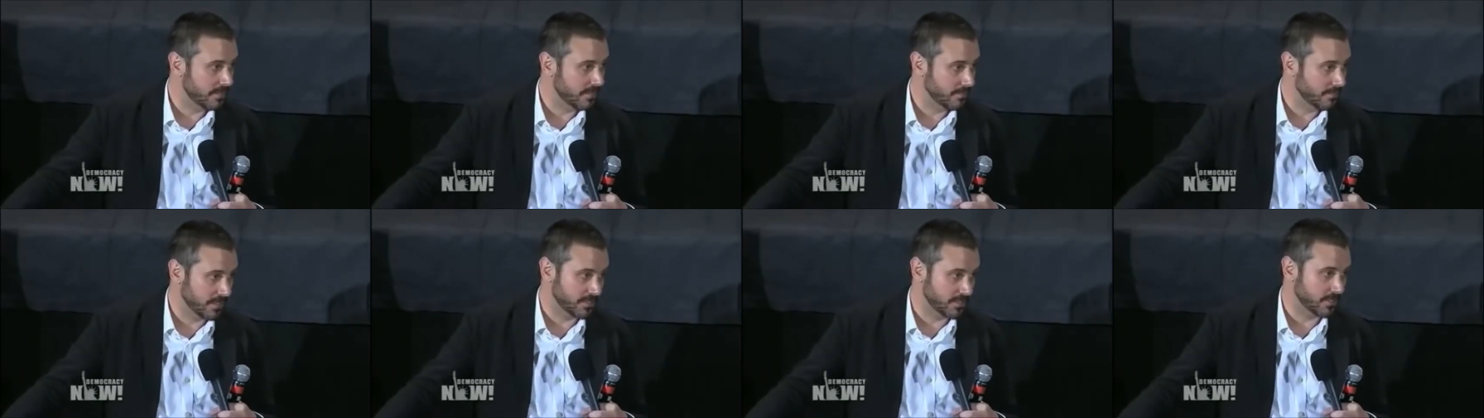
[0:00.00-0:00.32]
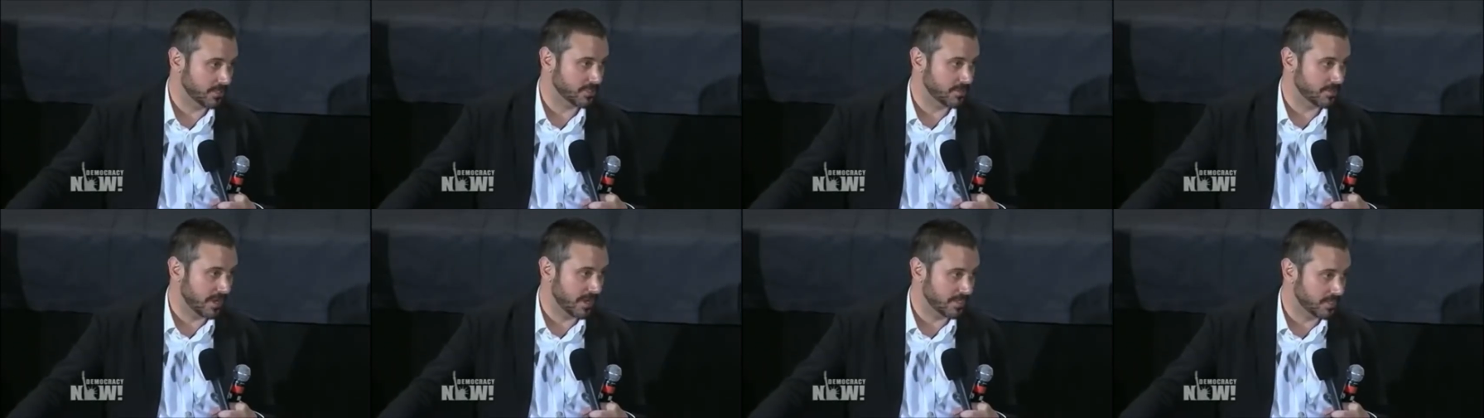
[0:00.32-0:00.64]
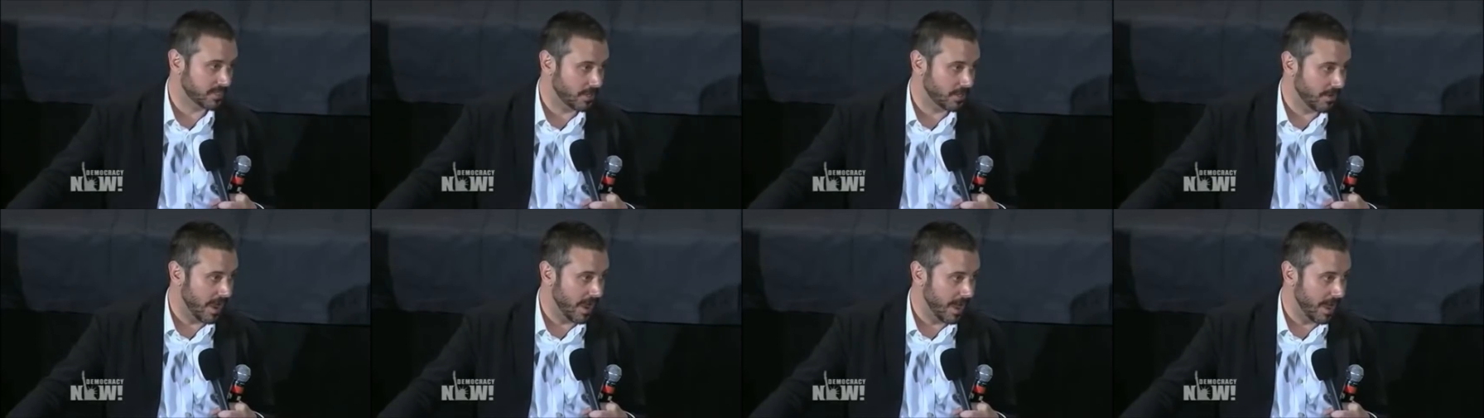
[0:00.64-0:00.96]
missile
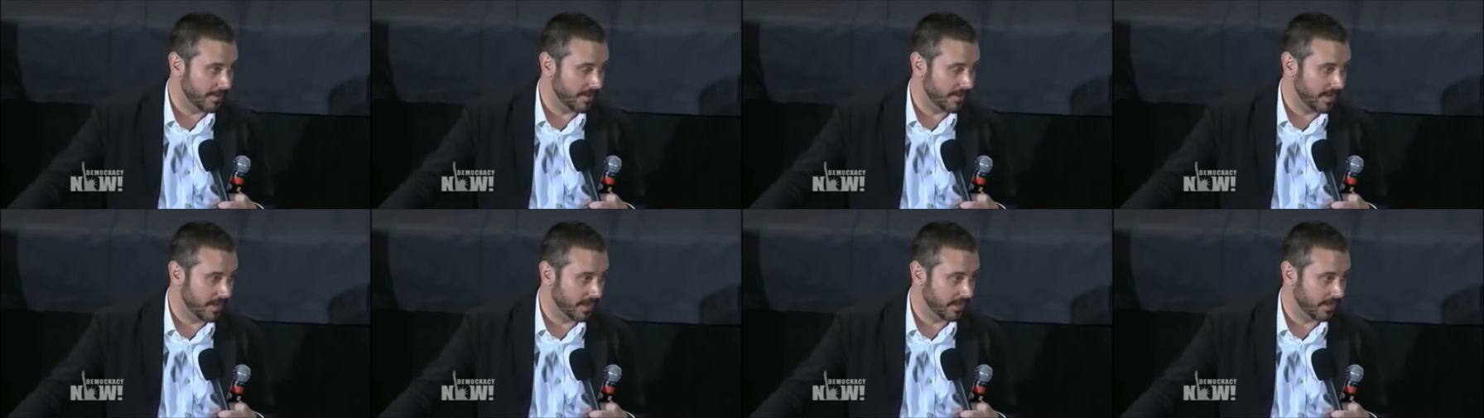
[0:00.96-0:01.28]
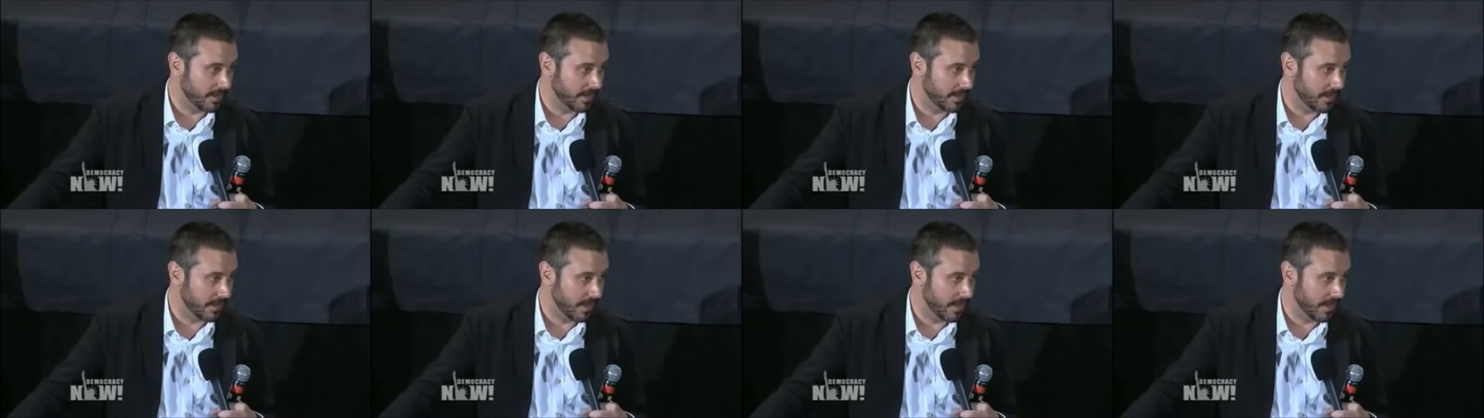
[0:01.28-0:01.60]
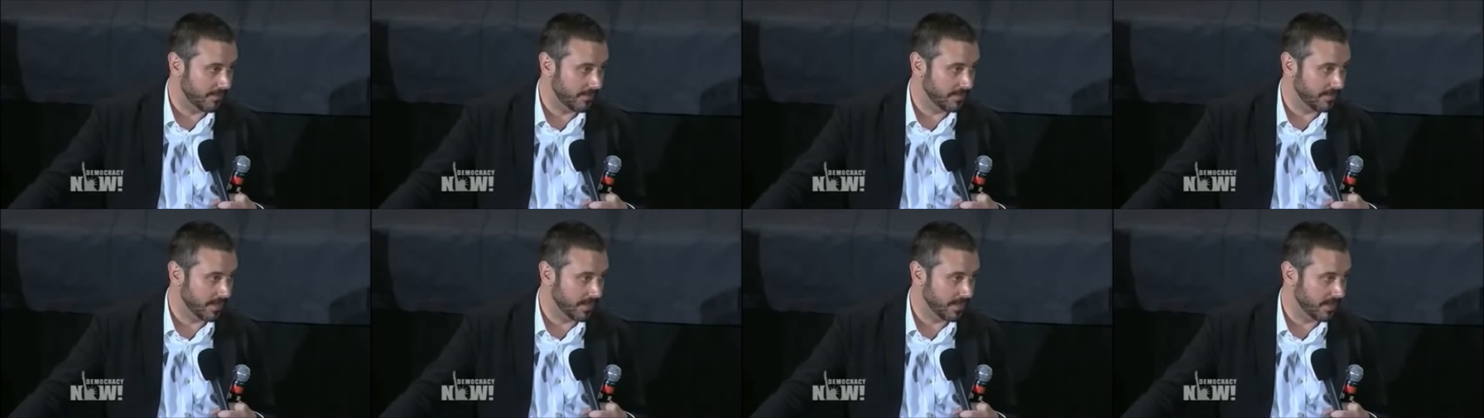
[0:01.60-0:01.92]
strikes that are happening
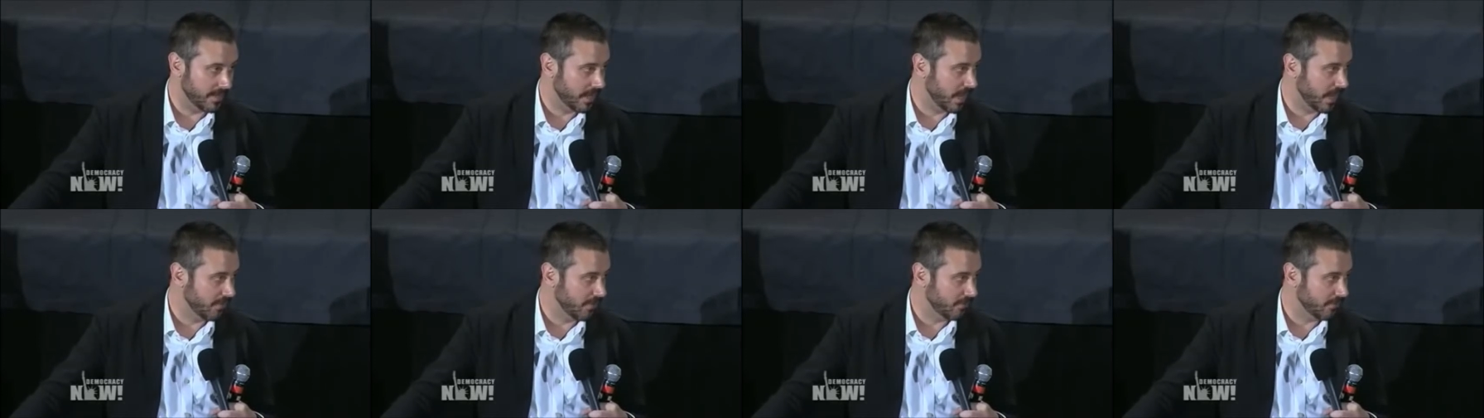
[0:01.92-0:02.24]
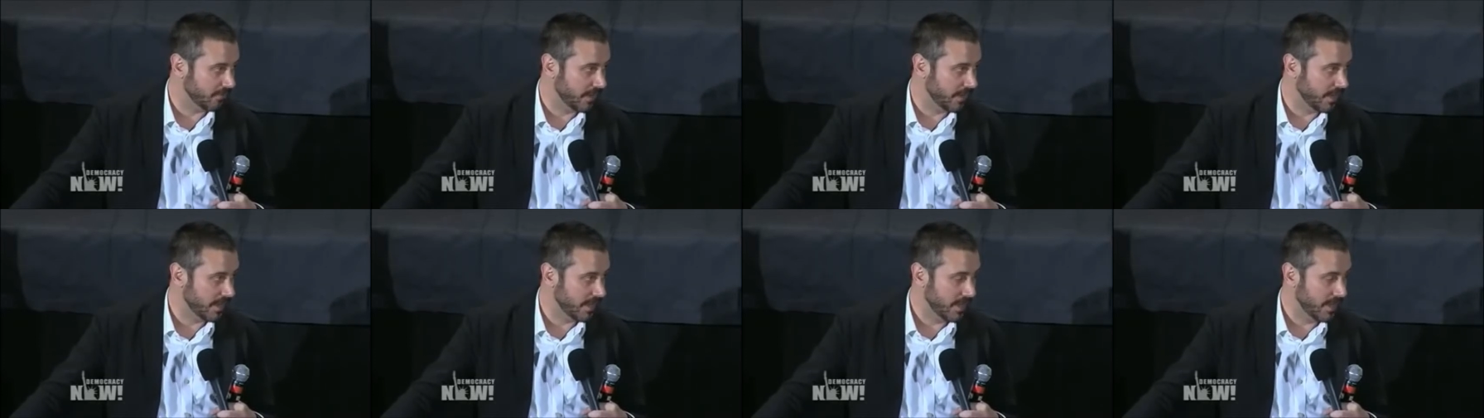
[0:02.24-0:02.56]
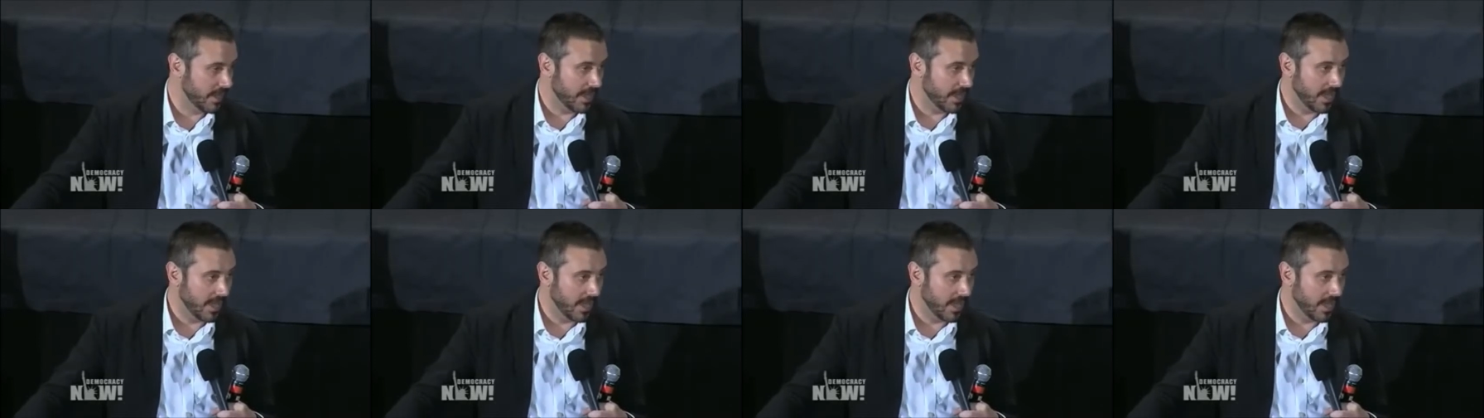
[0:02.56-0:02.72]
um, in the country.